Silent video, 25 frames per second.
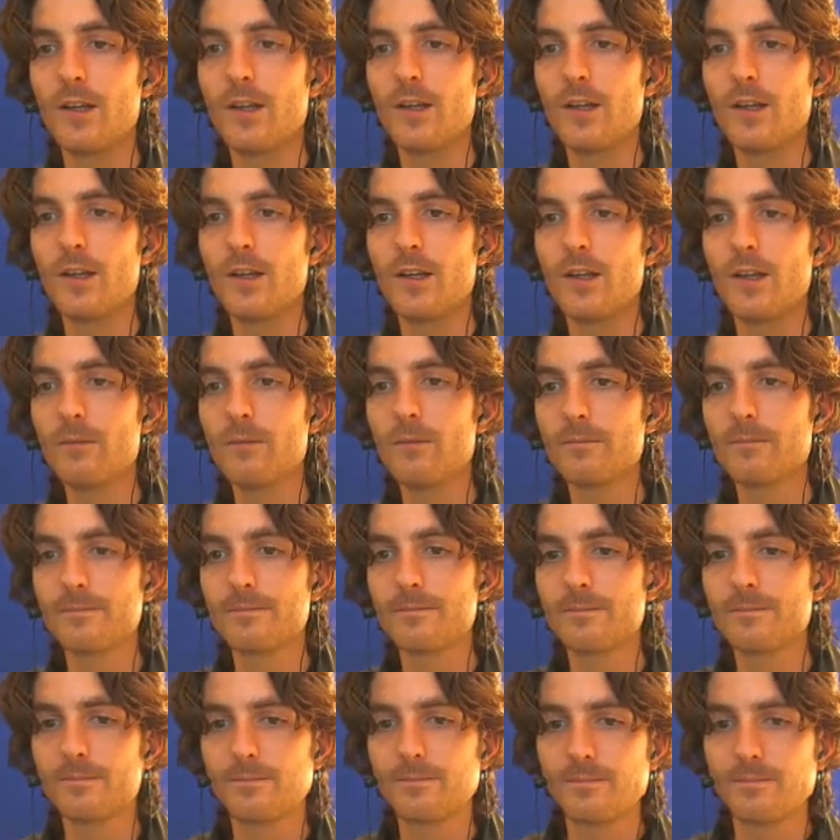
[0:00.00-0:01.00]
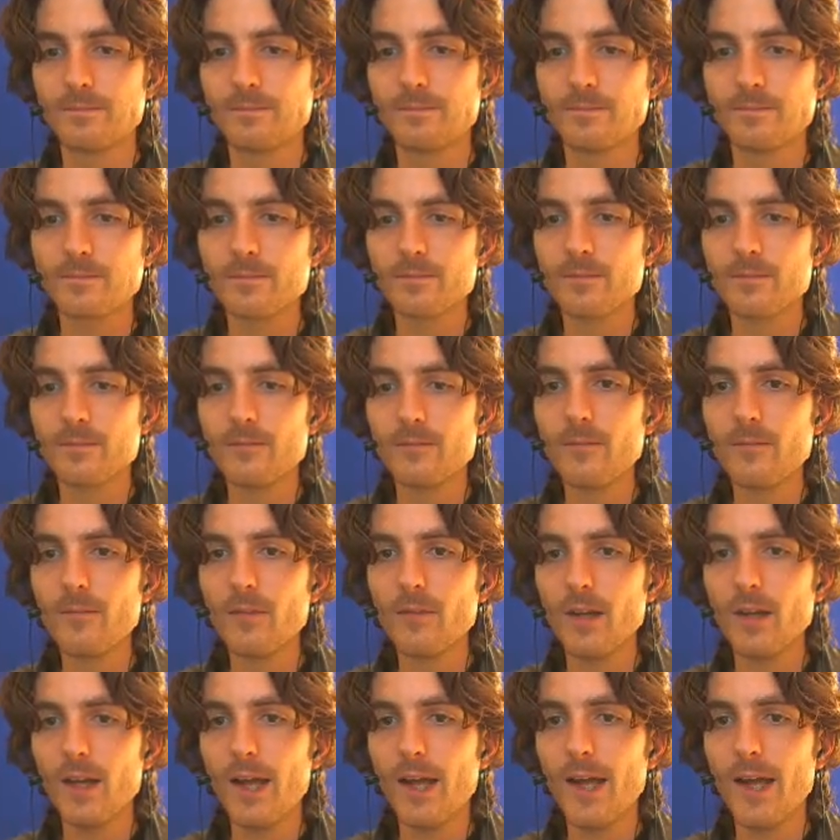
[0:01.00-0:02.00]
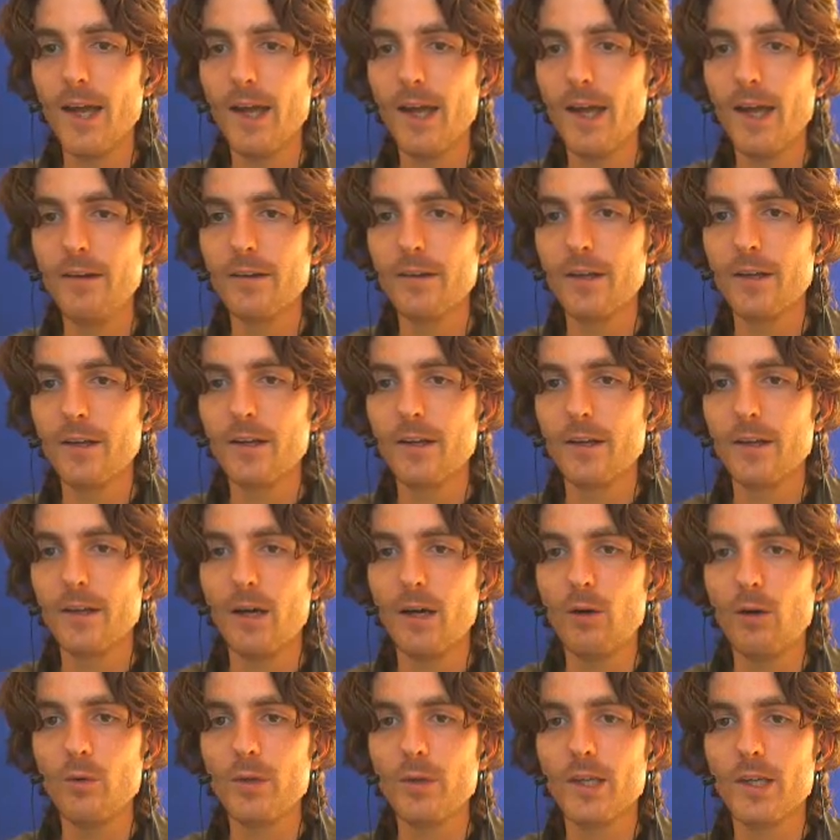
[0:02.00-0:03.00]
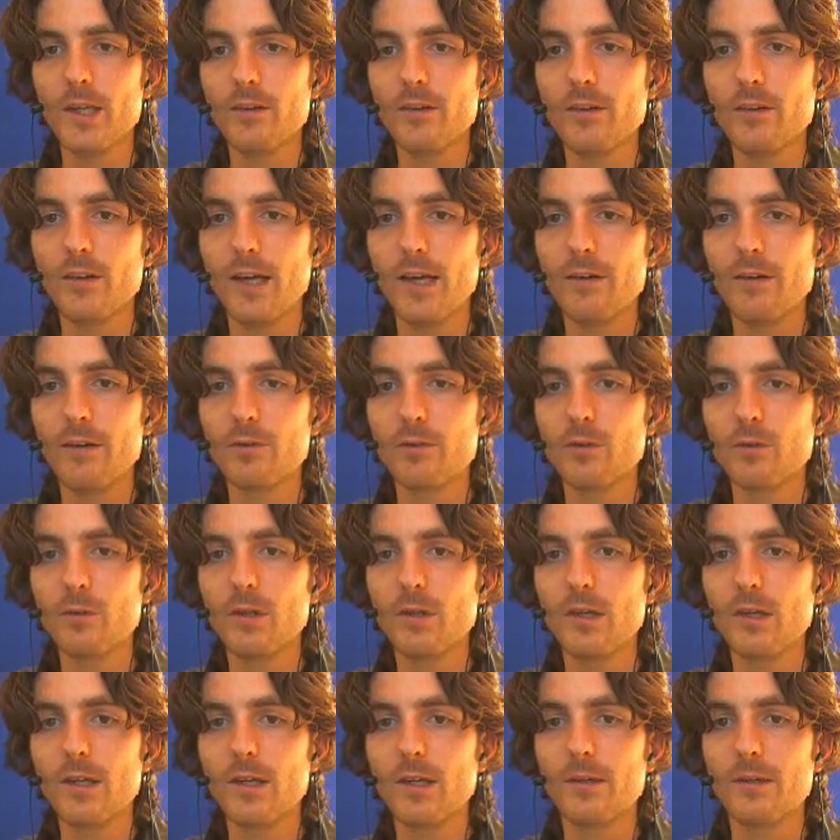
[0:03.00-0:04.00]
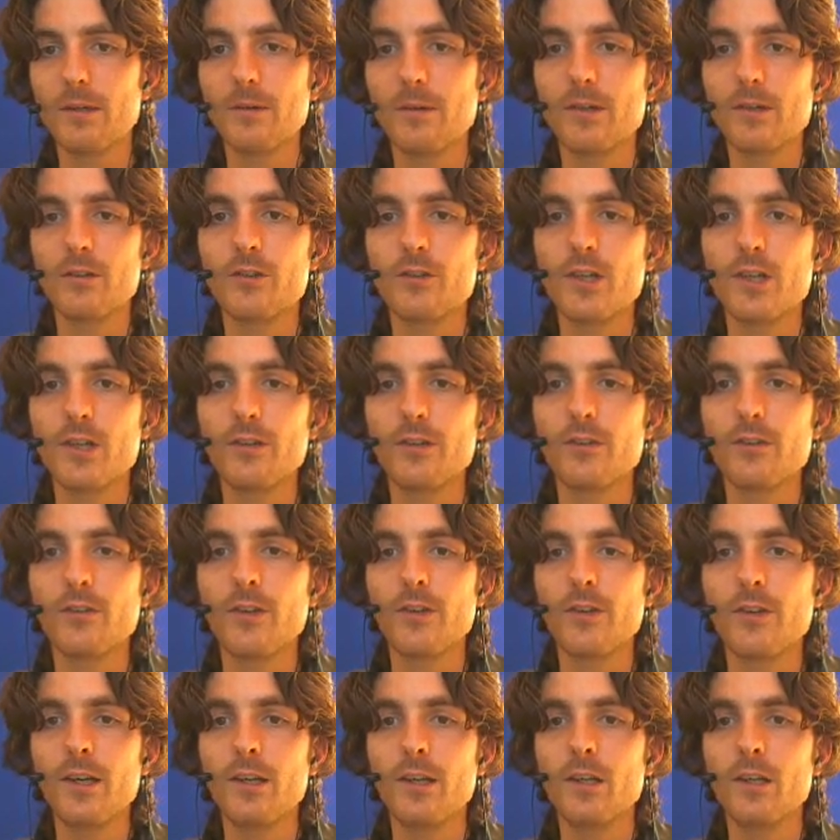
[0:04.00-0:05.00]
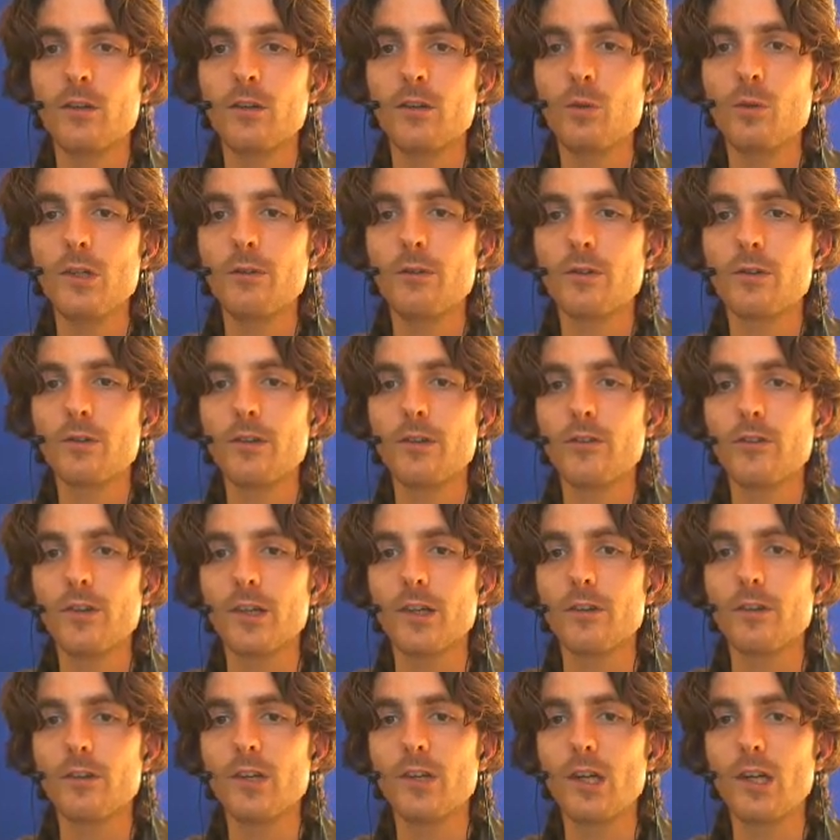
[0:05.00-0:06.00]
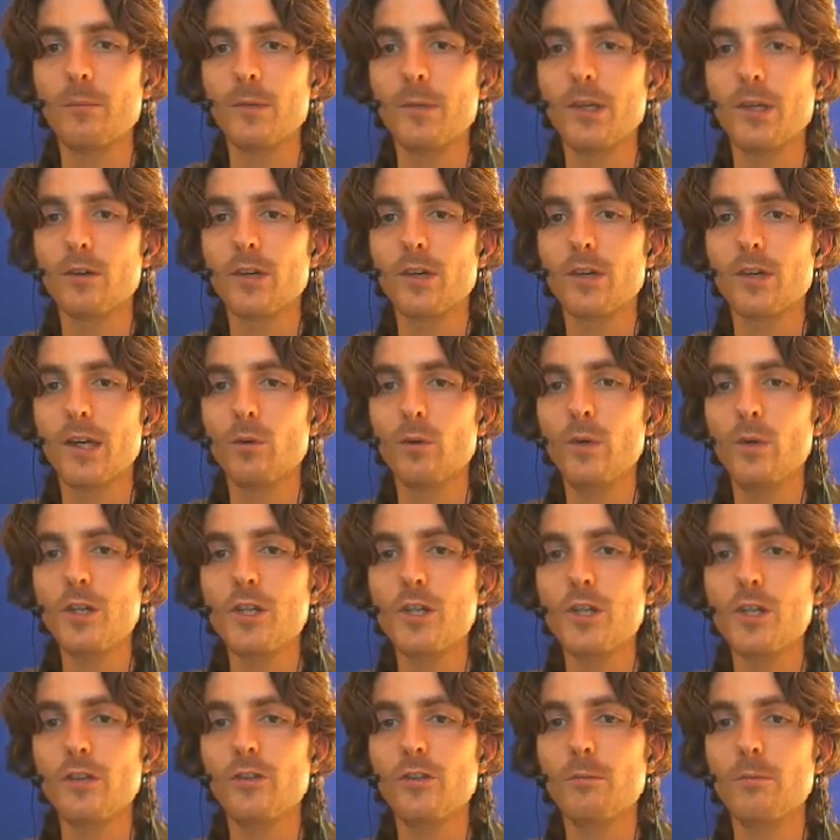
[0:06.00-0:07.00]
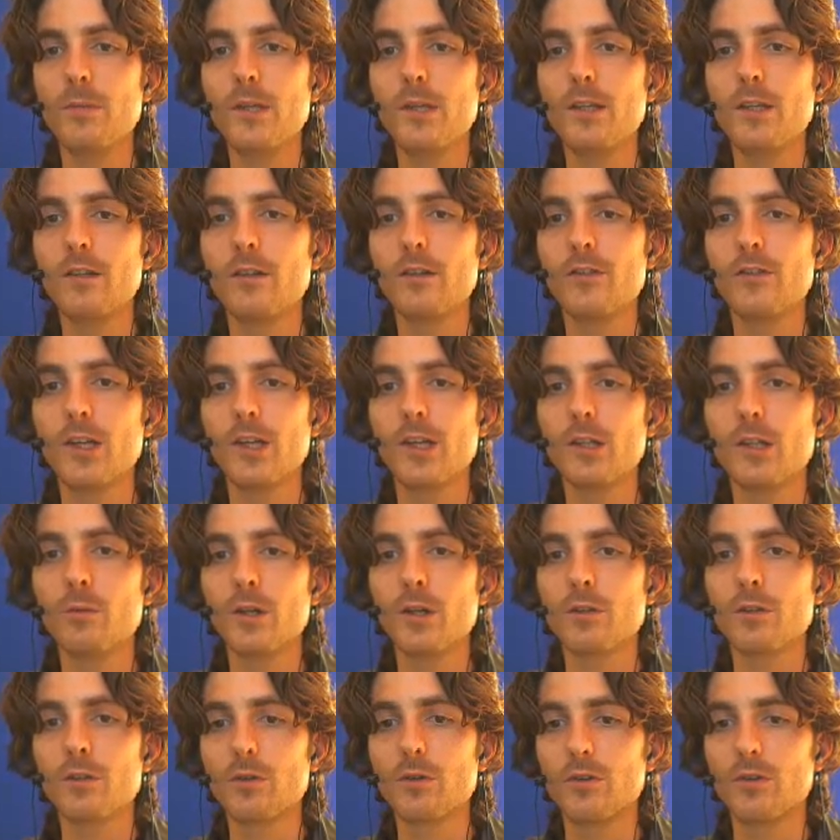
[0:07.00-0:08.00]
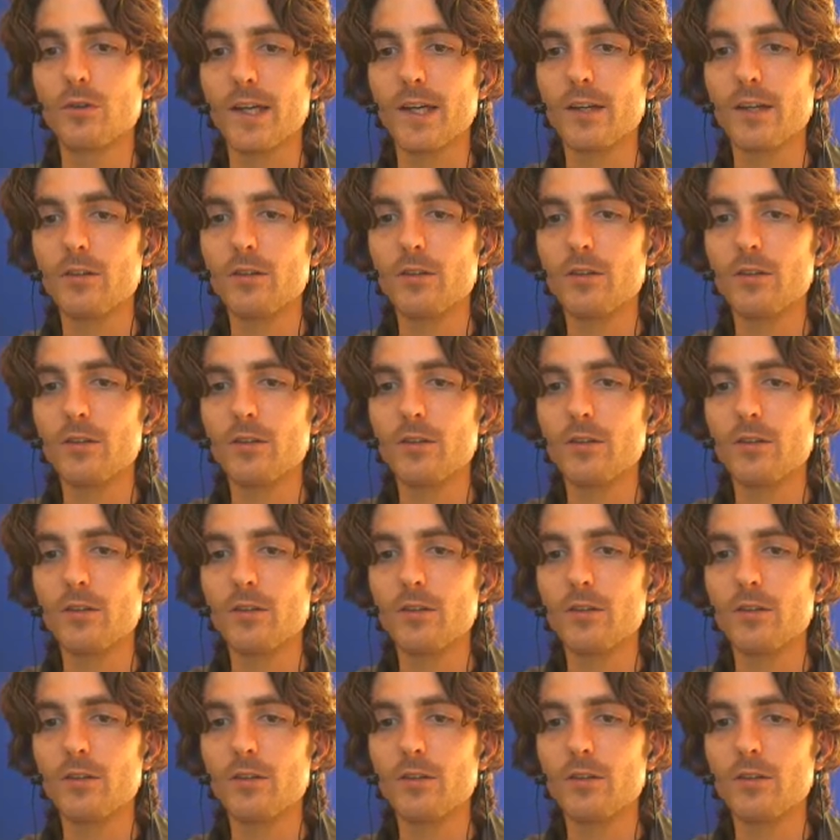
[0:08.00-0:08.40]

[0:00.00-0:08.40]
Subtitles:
one. And now we can have to just say here two different things, namely, okay, which is the beat that you want to react on?